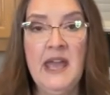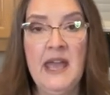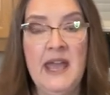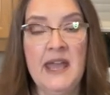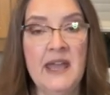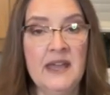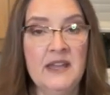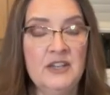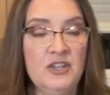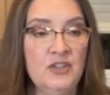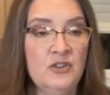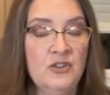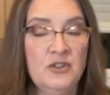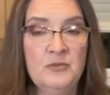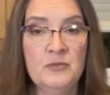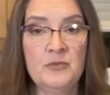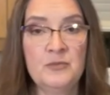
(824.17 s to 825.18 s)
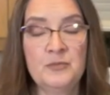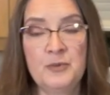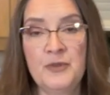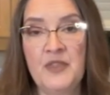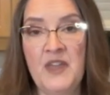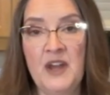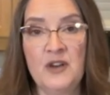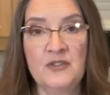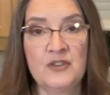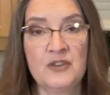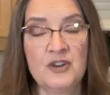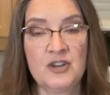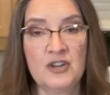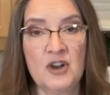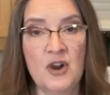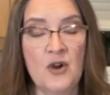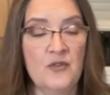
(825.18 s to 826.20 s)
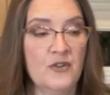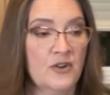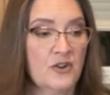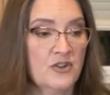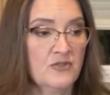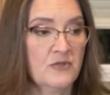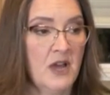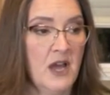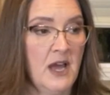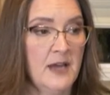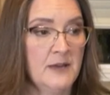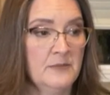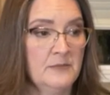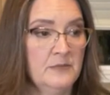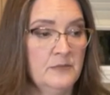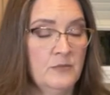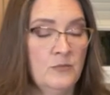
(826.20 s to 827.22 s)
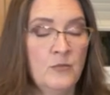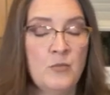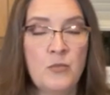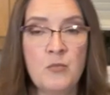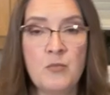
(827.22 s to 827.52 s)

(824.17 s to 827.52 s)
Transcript: And you can put that over, over um,